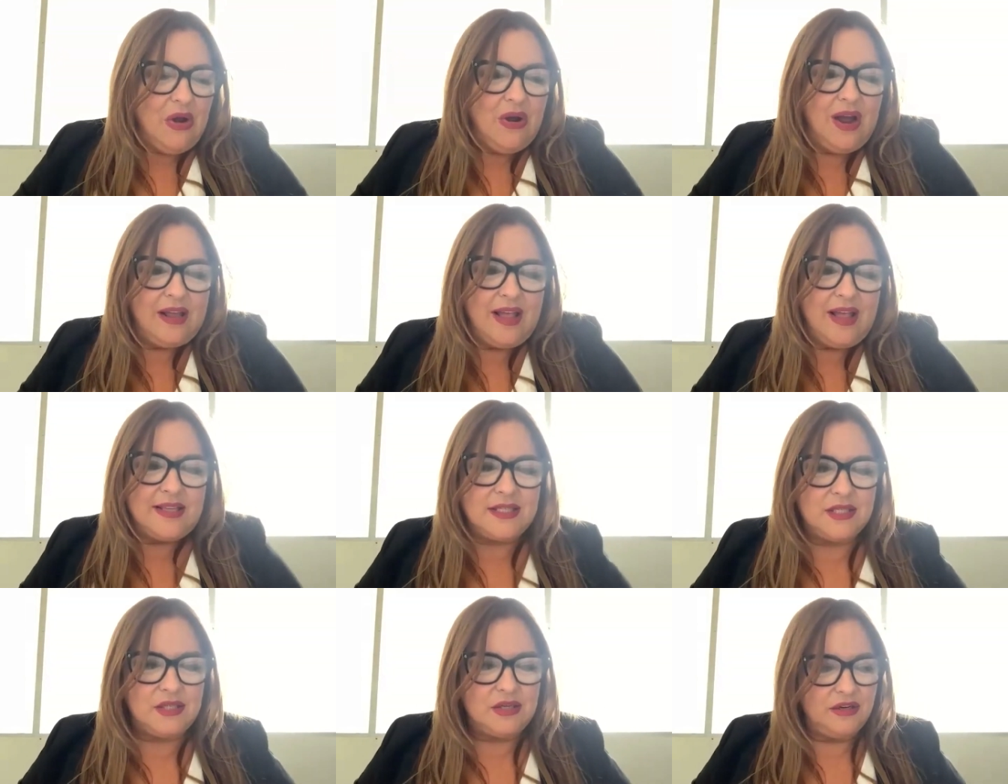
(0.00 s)
I
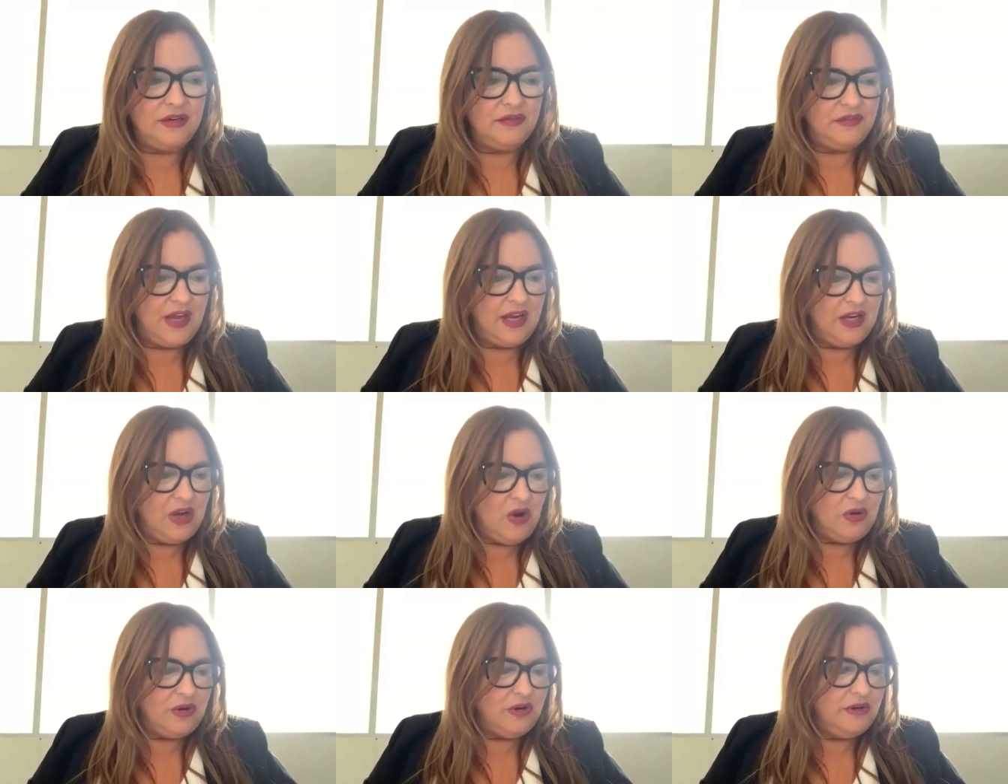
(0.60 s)
guess sort of
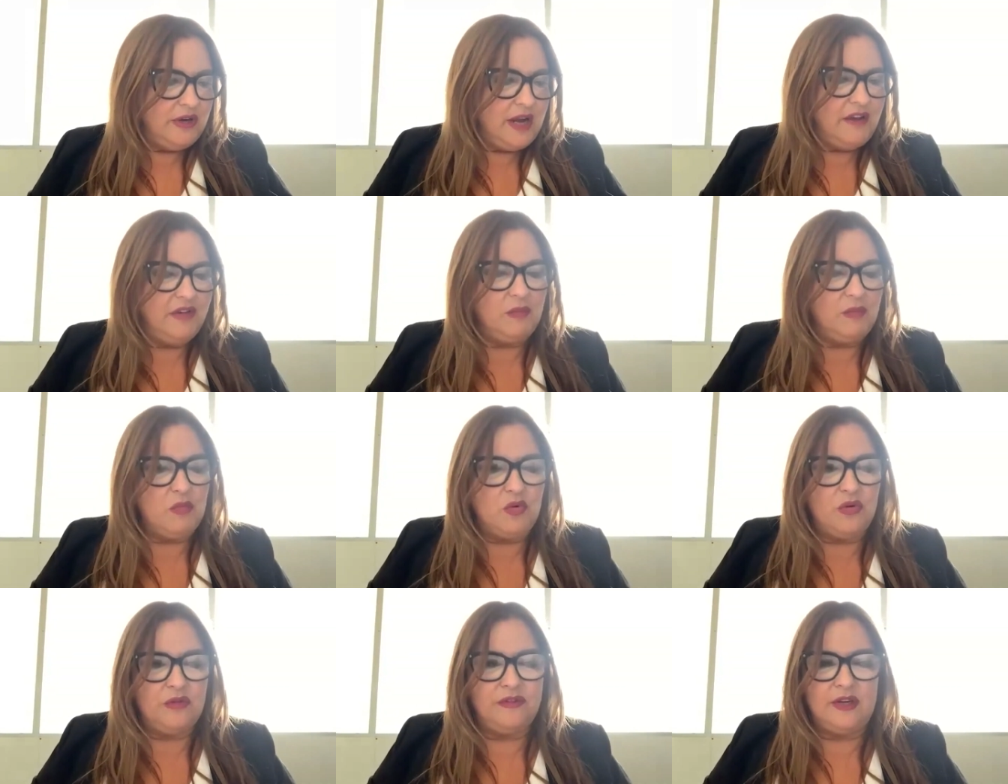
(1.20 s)
getting older and
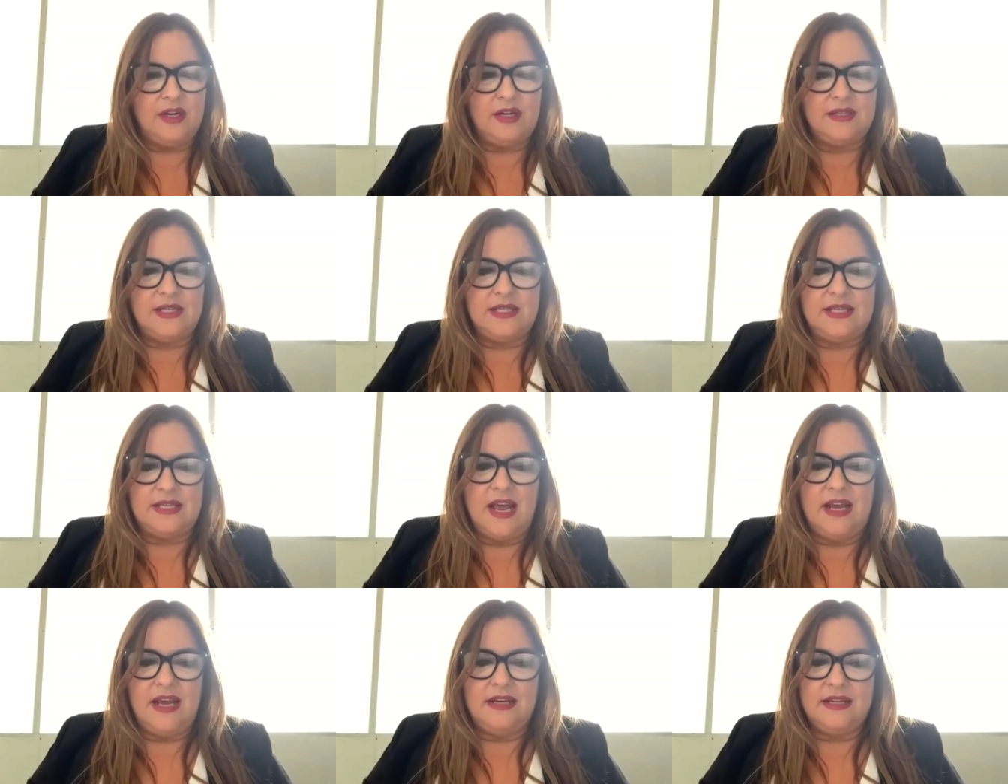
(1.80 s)
having more of an
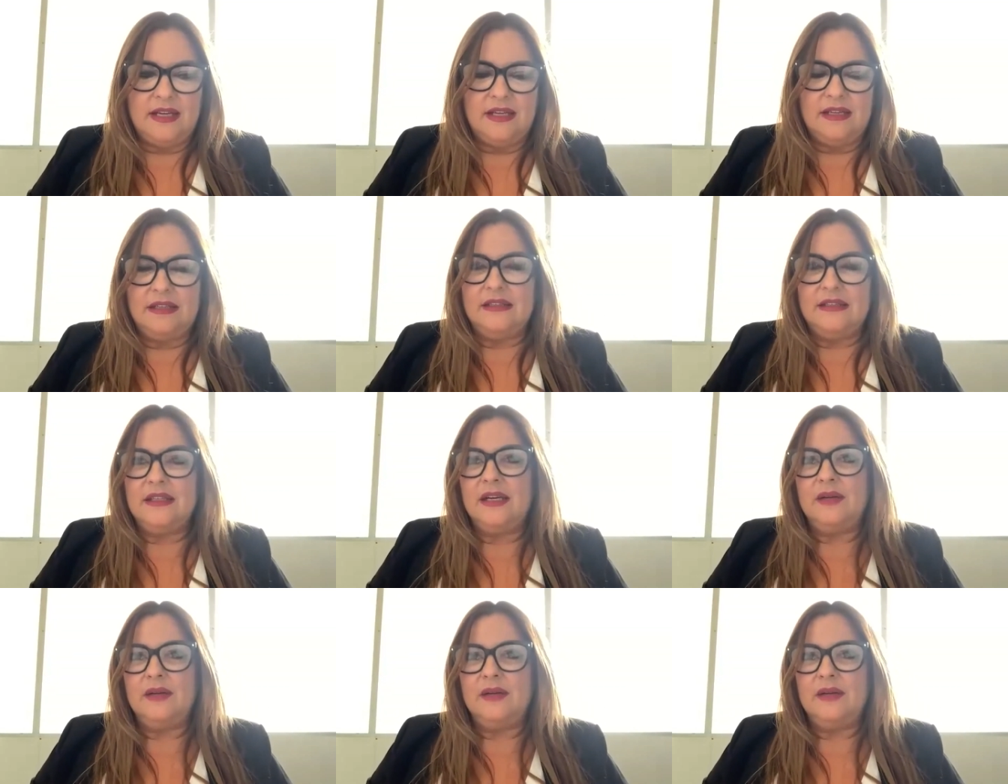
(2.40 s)
understanding.